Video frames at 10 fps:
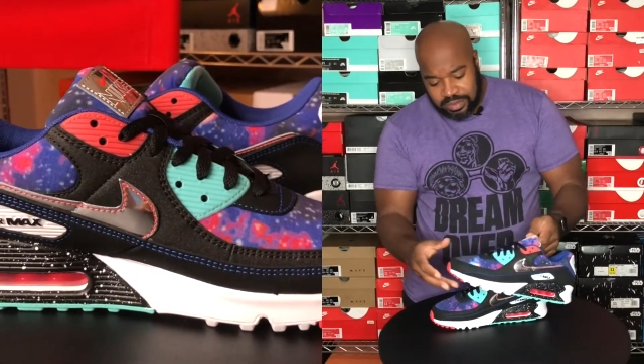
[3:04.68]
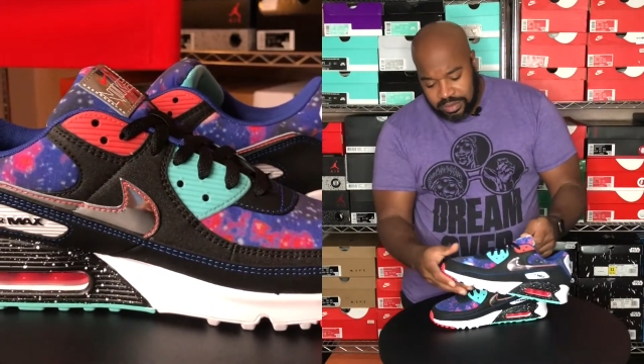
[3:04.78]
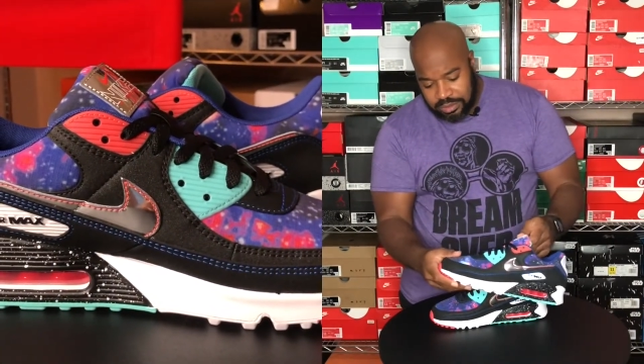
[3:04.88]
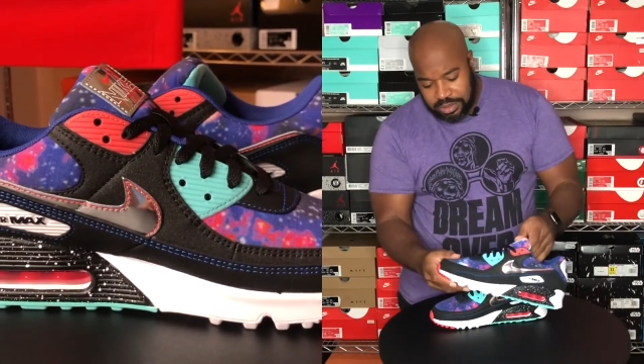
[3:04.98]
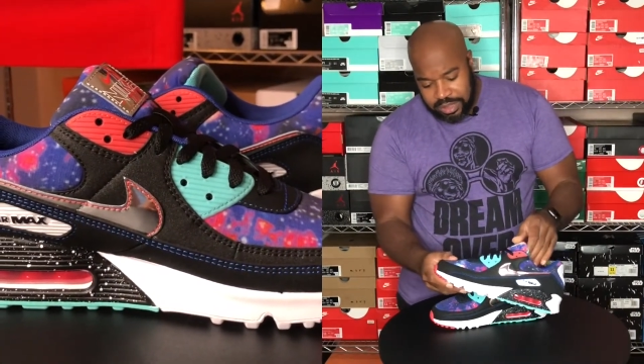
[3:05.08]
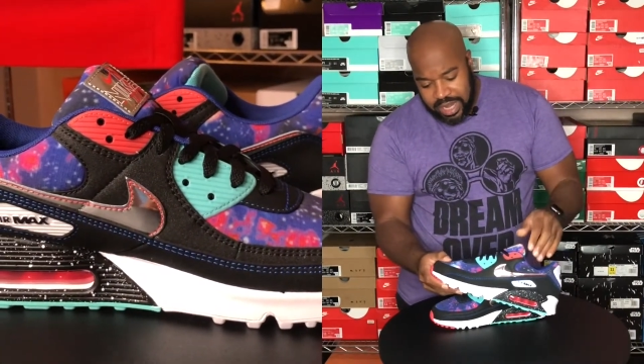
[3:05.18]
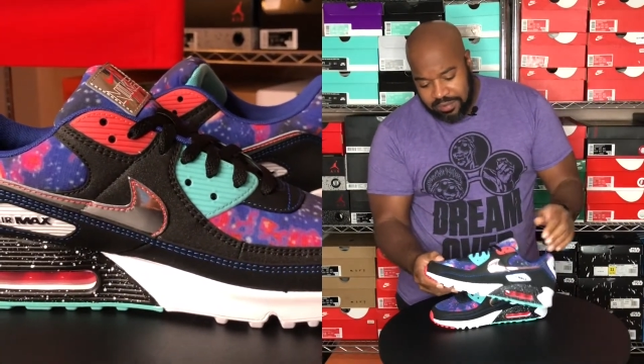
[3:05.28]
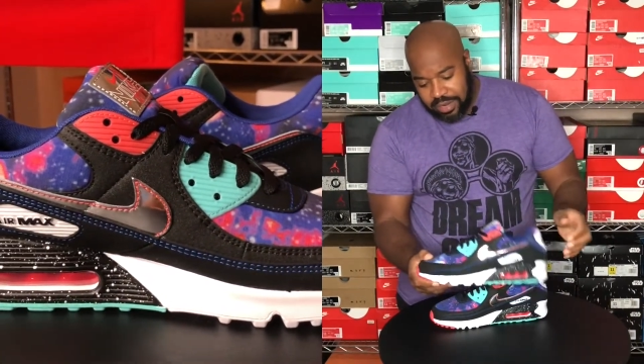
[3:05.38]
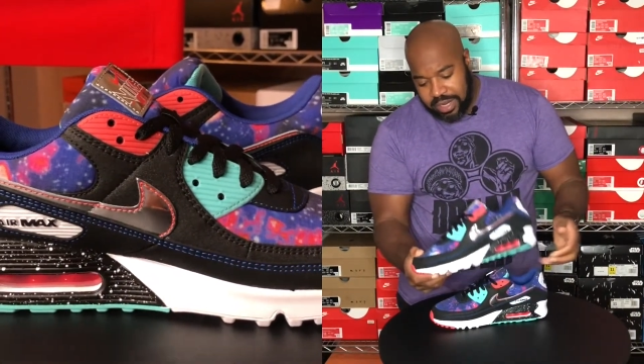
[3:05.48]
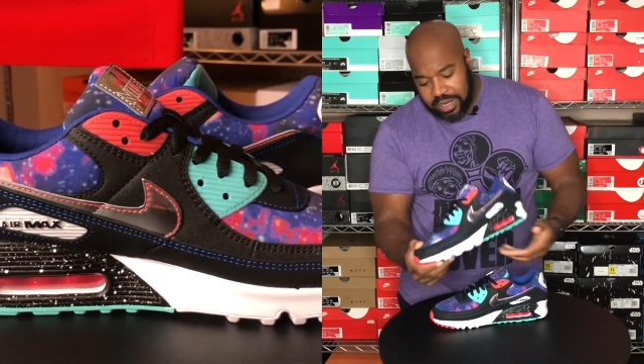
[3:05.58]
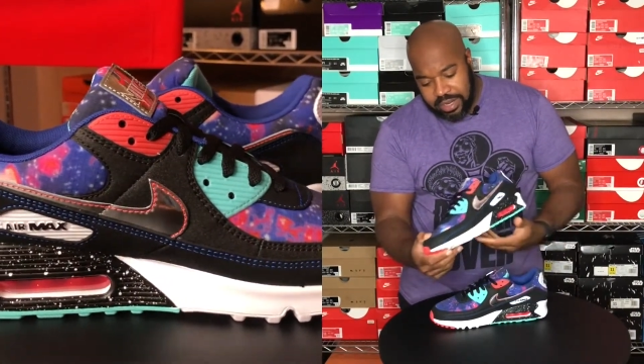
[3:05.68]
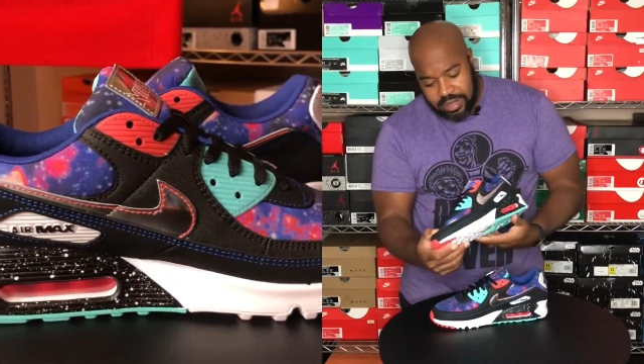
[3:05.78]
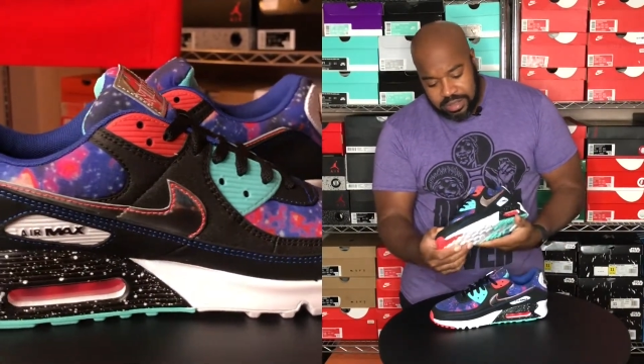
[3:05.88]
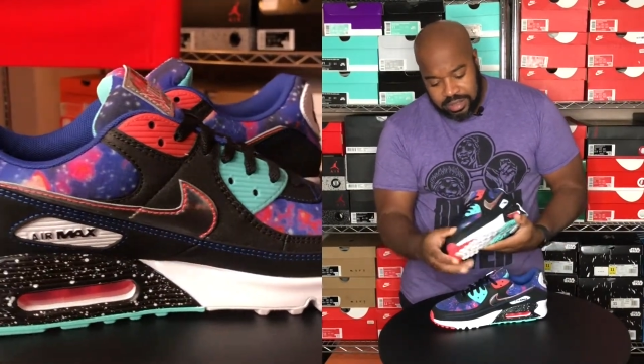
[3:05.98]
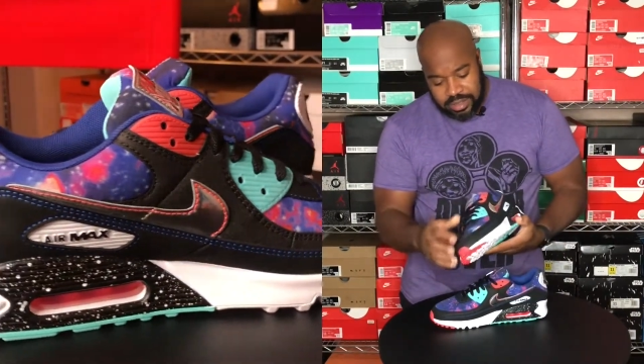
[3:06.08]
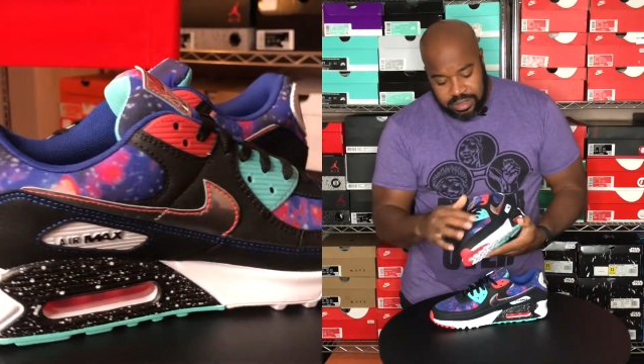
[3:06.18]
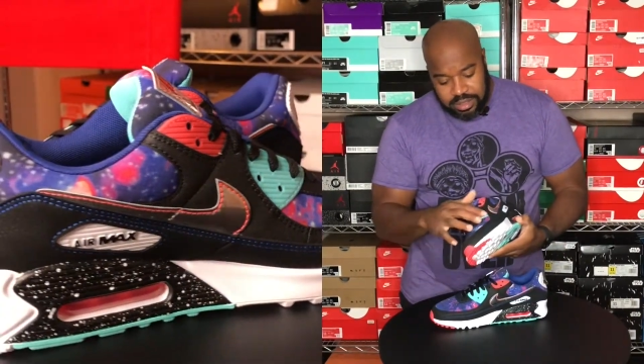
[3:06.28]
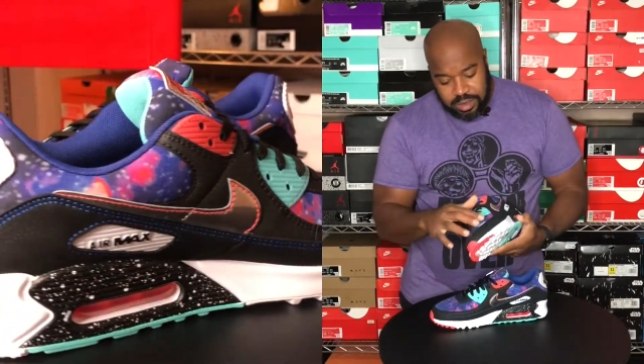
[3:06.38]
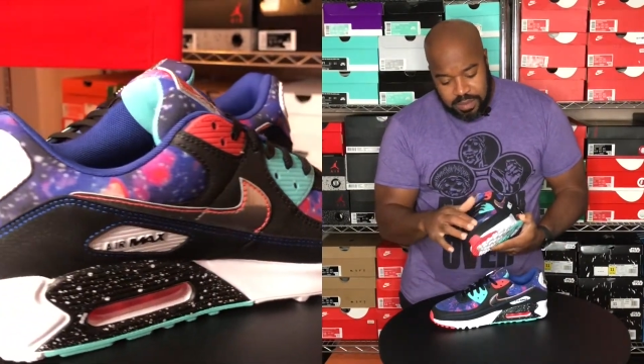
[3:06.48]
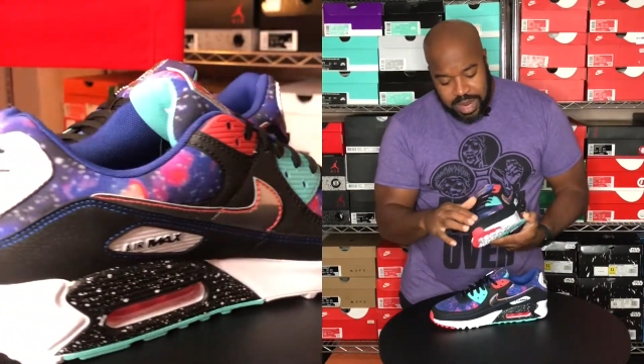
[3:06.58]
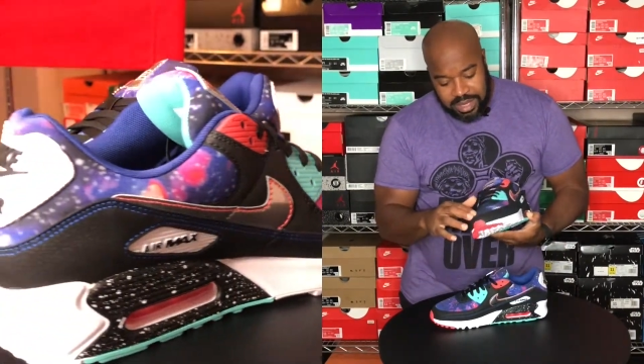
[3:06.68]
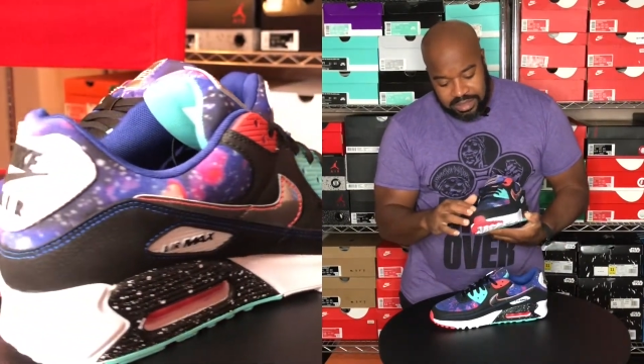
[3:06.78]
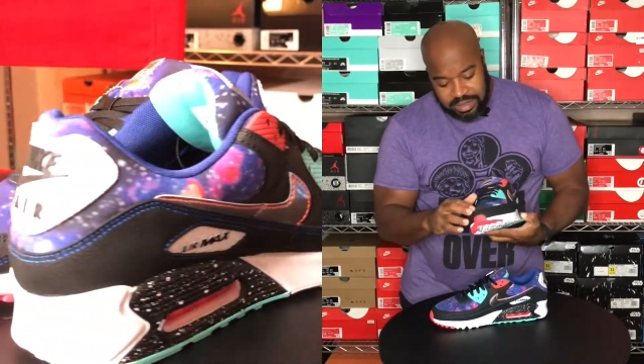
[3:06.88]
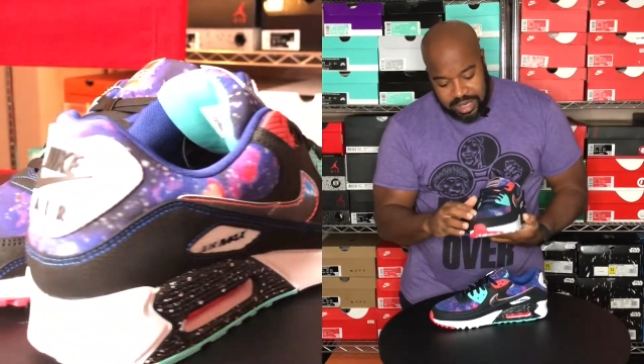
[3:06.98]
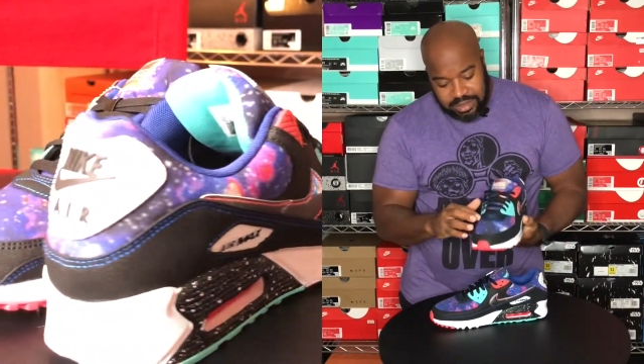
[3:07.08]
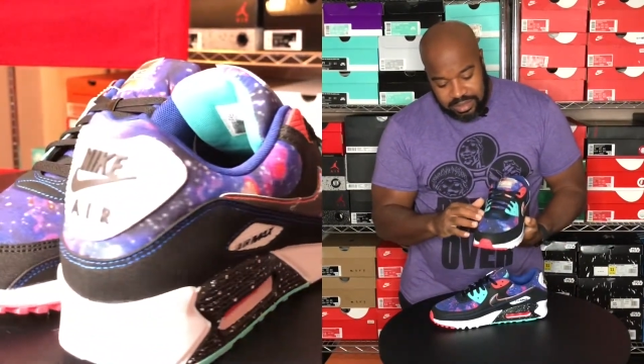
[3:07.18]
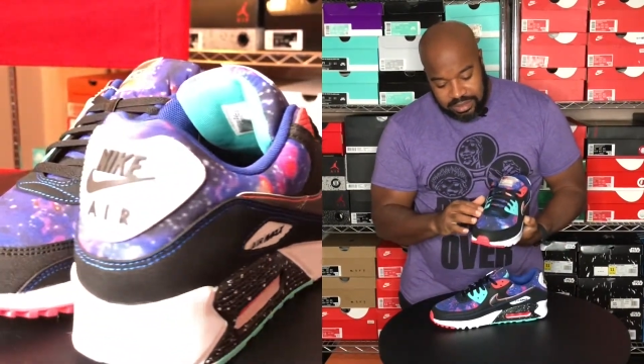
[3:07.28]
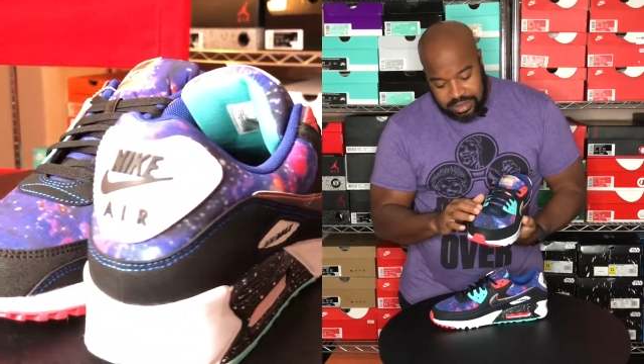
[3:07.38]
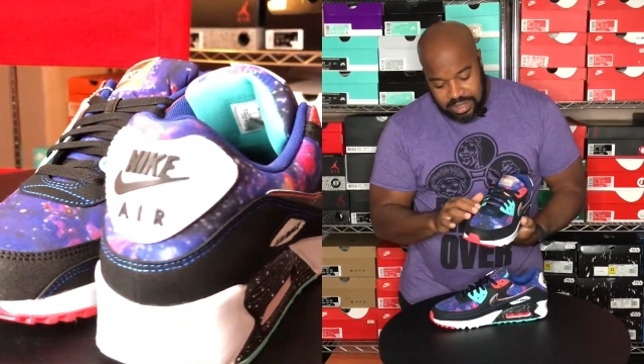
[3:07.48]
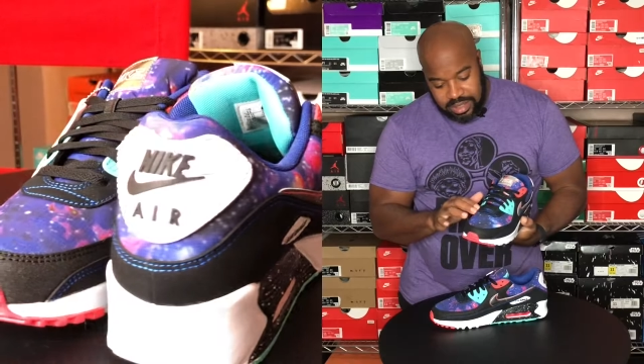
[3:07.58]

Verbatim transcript: So what you have right here in the toe box, you got this